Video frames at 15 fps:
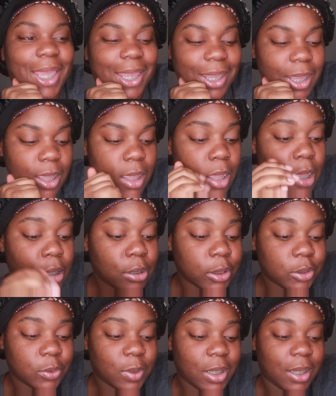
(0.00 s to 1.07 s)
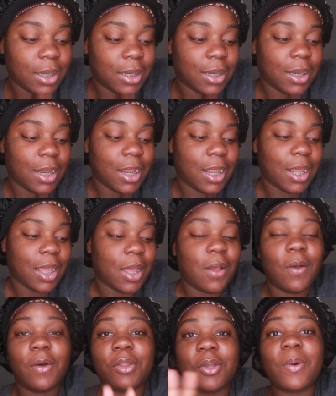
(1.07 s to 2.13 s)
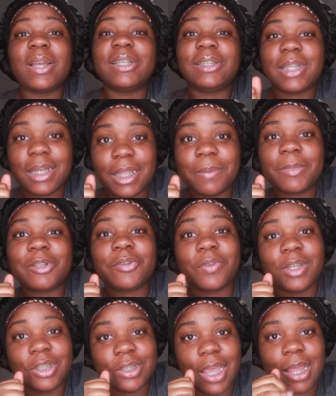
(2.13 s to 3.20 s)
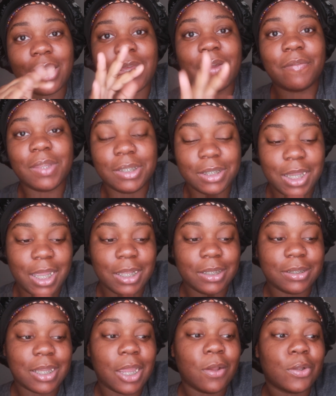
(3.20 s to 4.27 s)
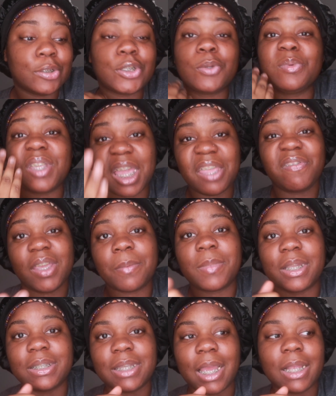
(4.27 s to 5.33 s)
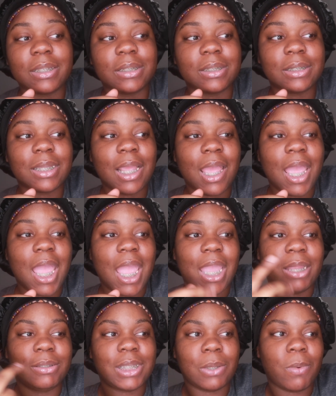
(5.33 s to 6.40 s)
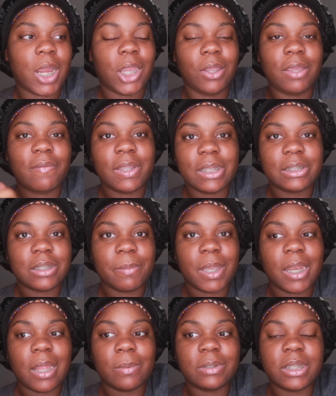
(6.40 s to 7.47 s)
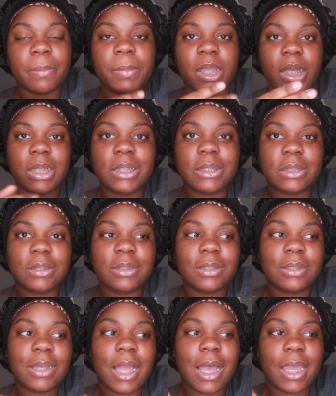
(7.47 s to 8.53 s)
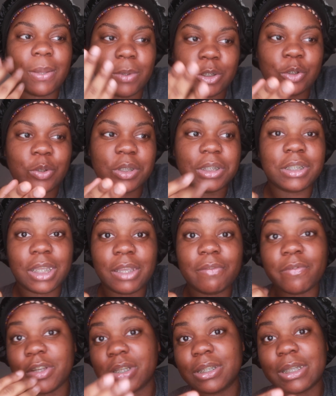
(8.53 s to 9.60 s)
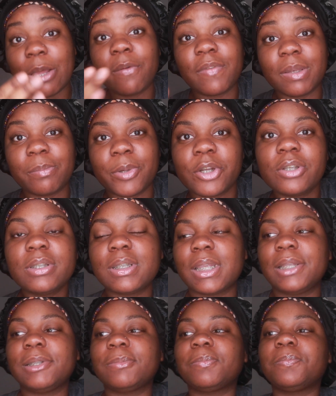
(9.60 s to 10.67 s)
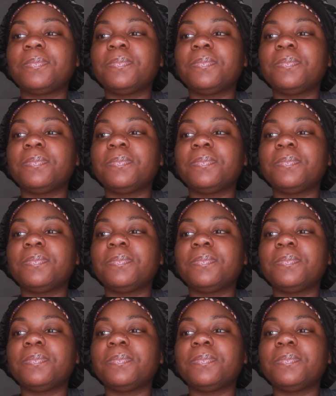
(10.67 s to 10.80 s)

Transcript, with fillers: okay so then although i sent him a screenshot of the test i also gave him the test and he's like why are you giving this to me and i was like because i want you to see it for yourself in person